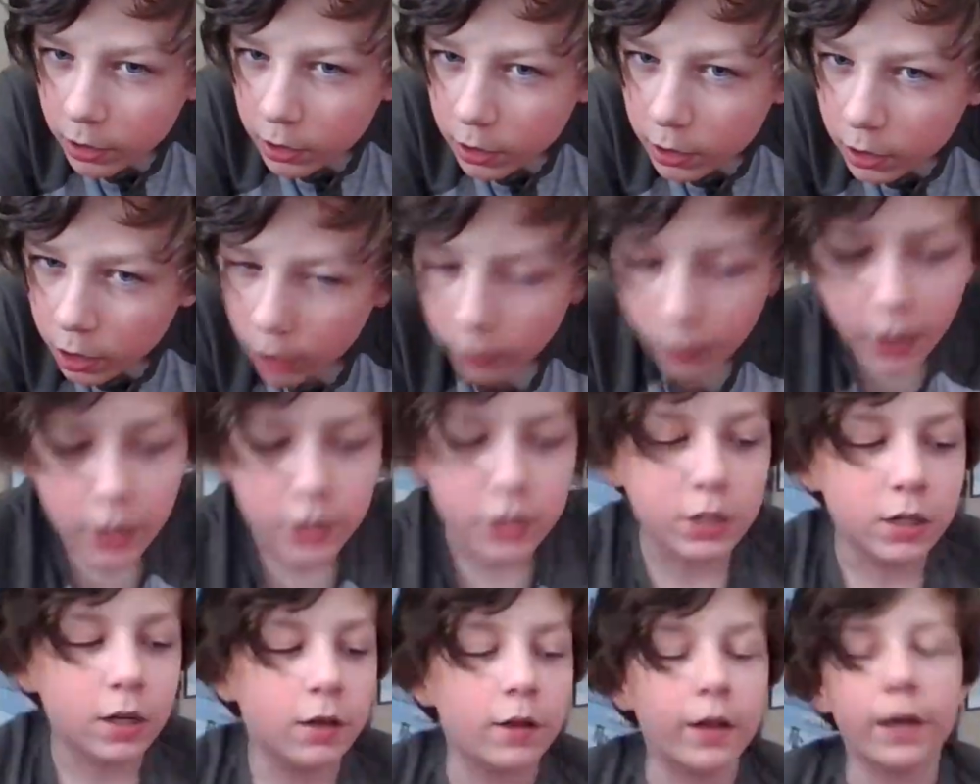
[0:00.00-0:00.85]
You're
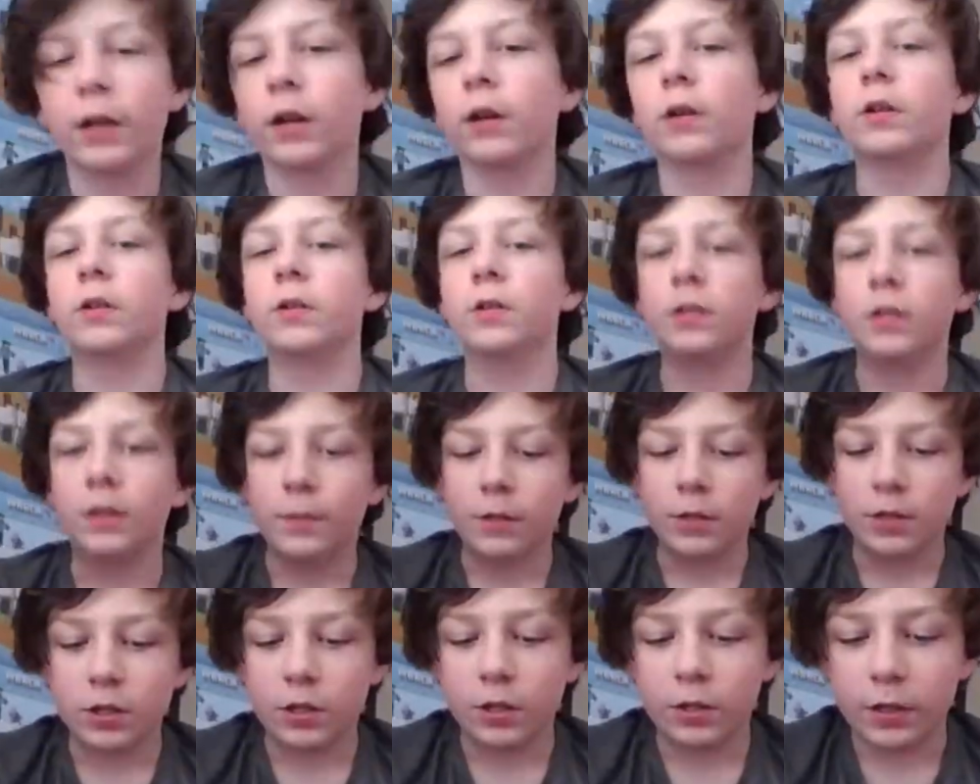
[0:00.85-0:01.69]
watching a Lego
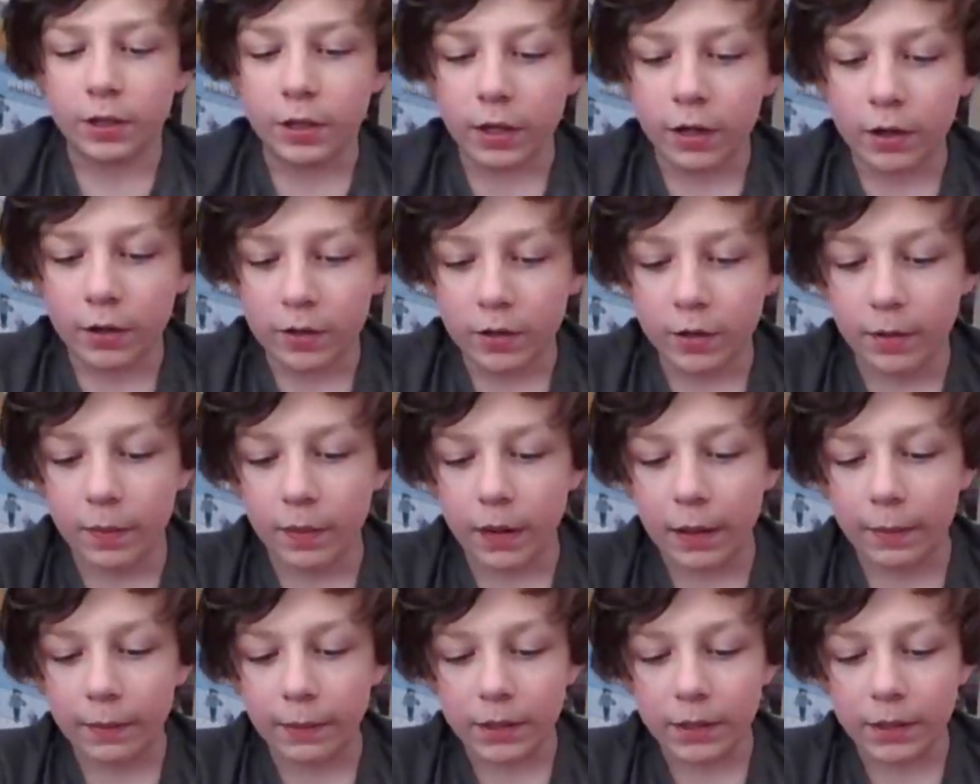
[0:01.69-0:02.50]
YouTuber, so you know you probably